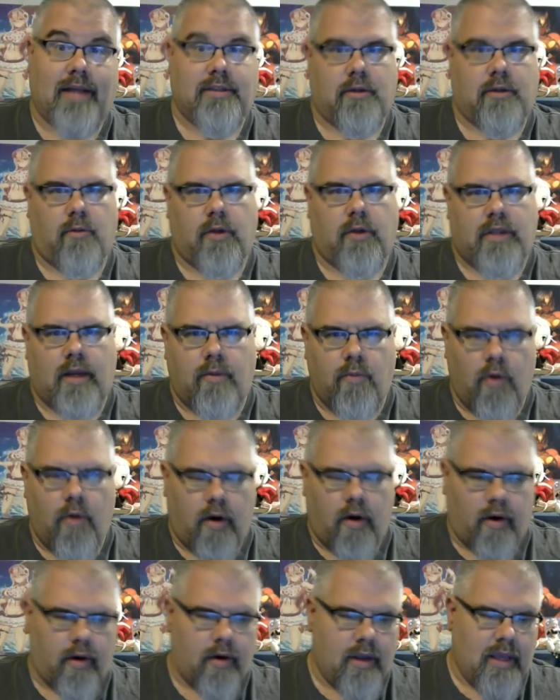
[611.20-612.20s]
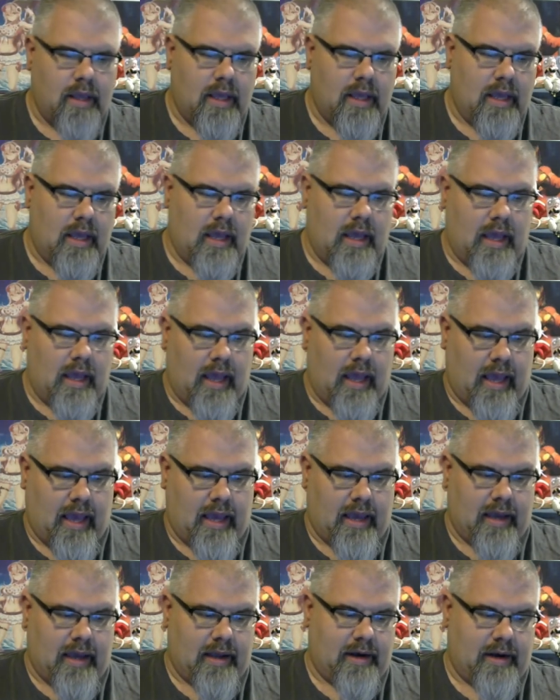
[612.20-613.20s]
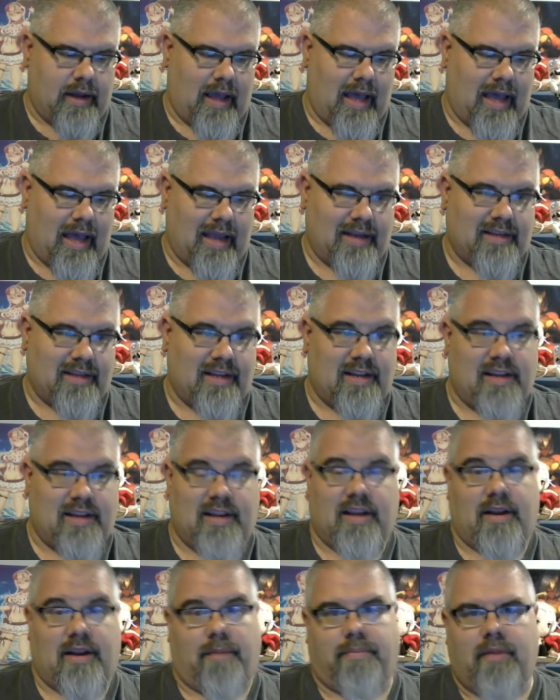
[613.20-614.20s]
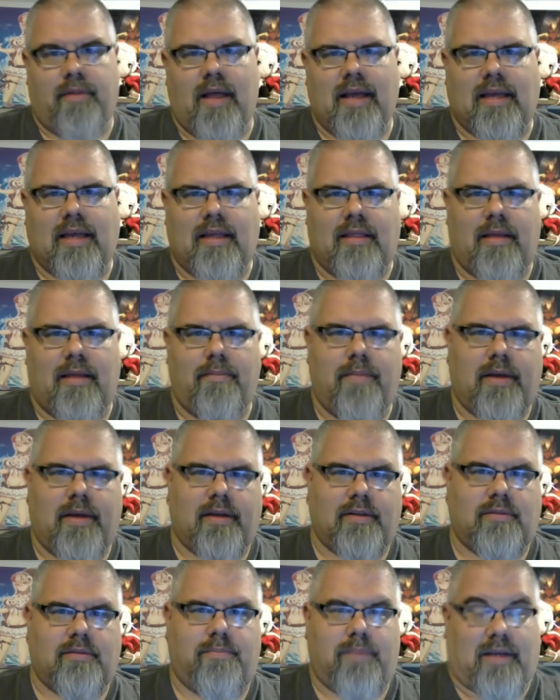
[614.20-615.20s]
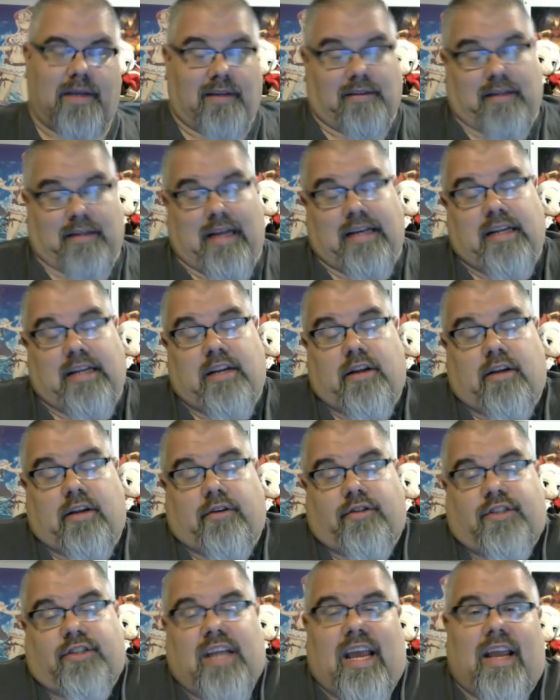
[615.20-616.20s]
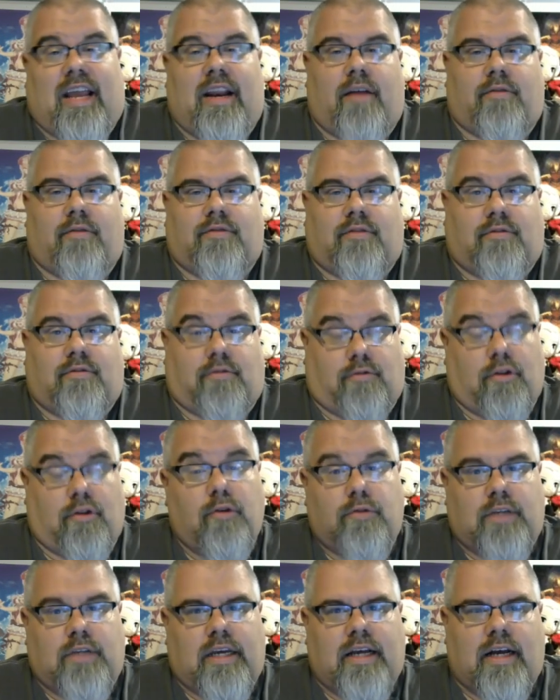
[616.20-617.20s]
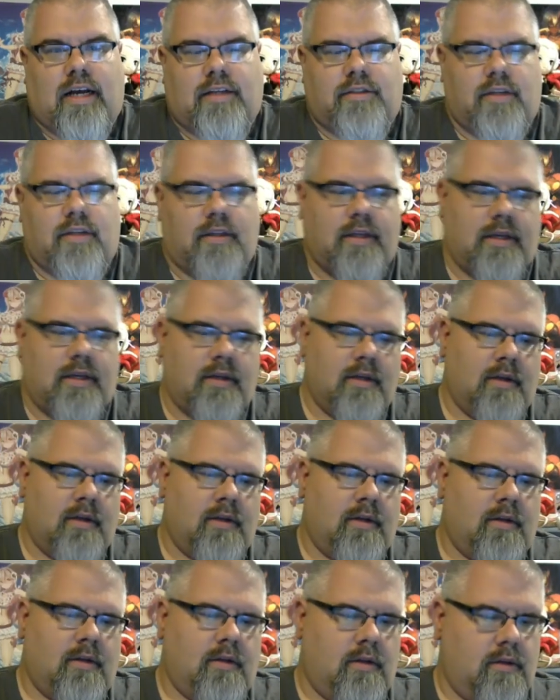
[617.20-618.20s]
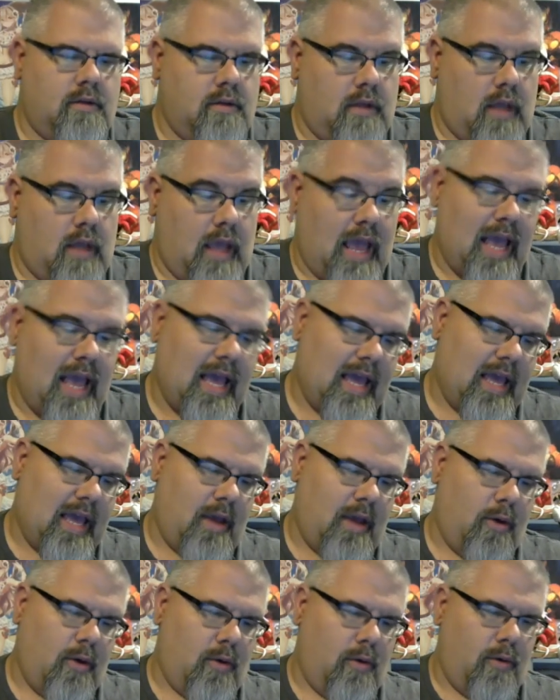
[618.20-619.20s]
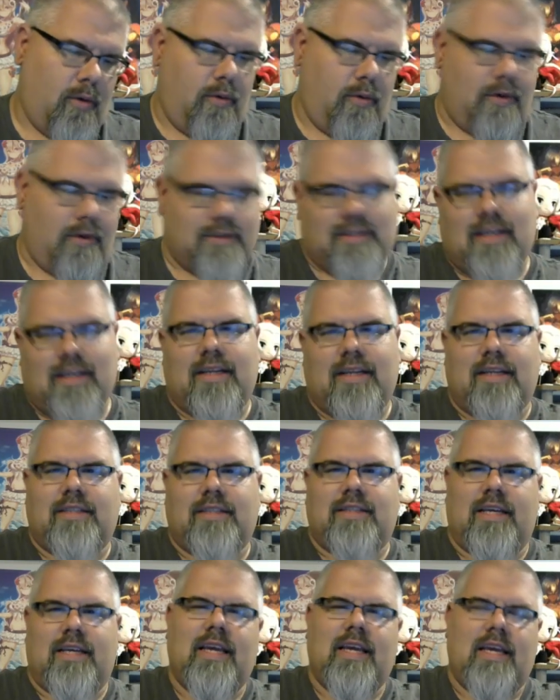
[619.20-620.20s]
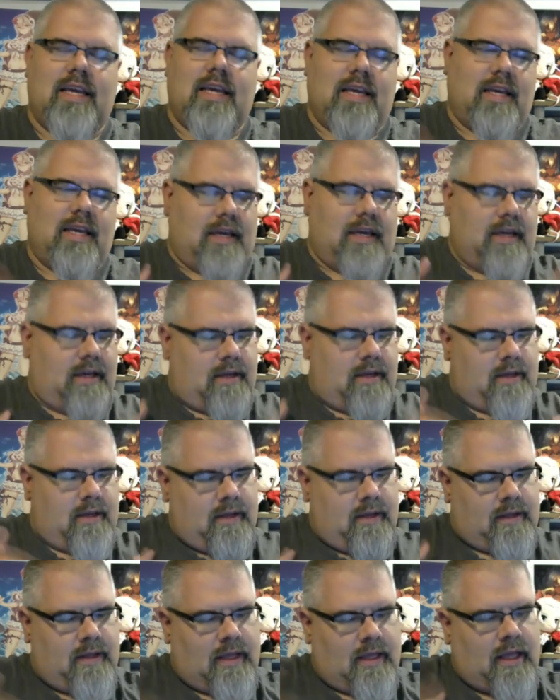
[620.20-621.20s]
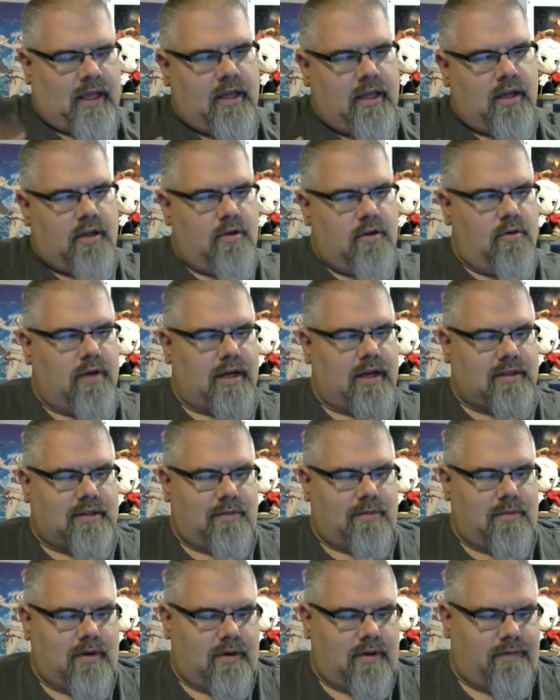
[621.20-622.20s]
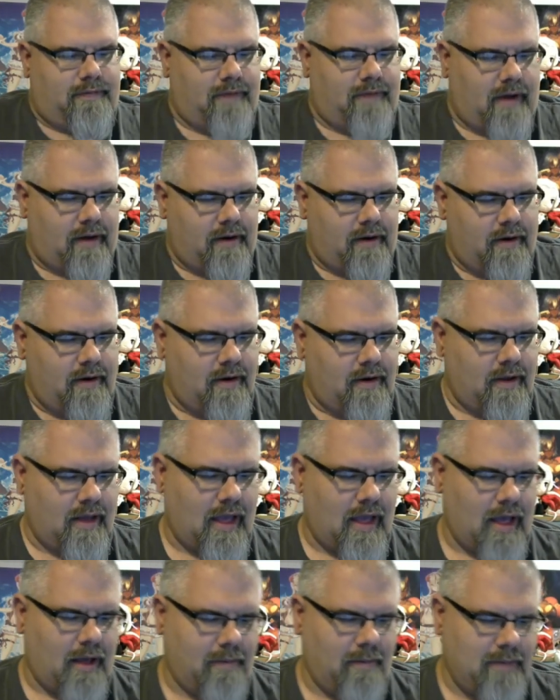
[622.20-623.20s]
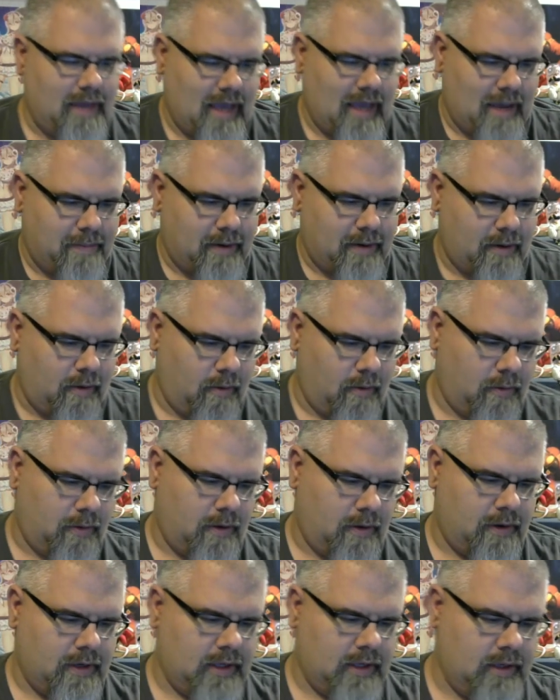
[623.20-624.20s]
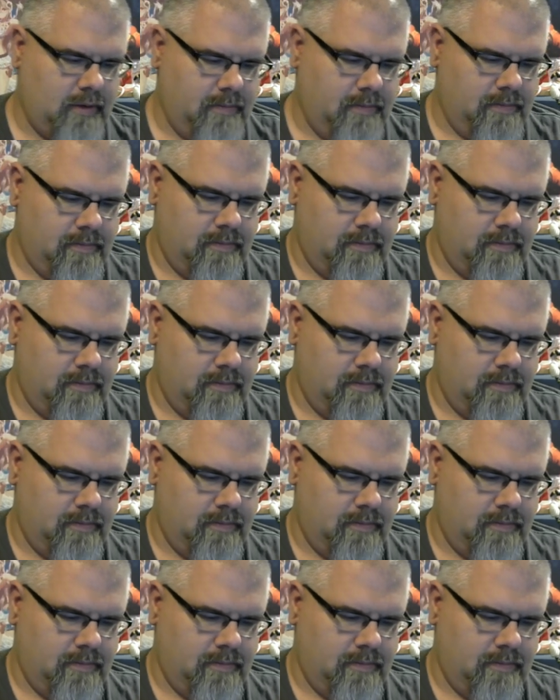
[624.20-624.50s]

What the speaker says: what they were, and I didn't end up liking them because I didn't understand. I was losing constantly. Hey, Ascended Tiki! You got some good fodder. I'll be happy to hold on to you.